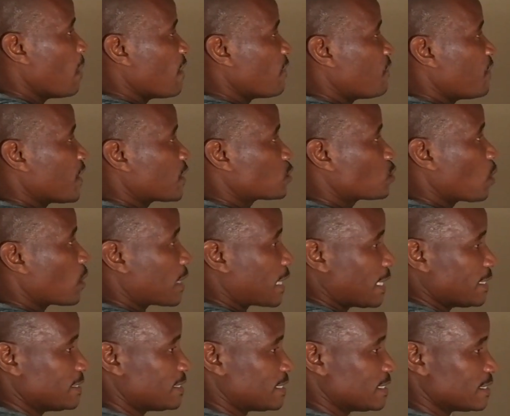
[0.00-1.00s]
by
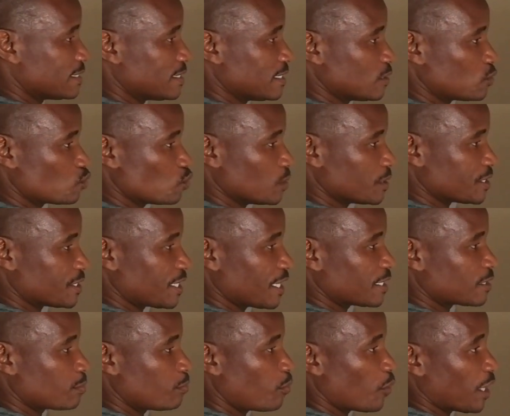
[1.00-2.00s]
factorizing this. We'll
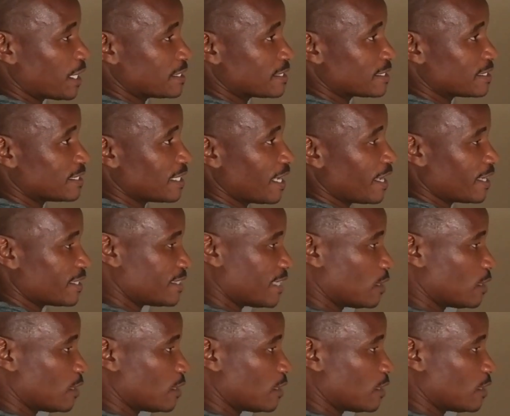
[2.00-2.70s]
get points there,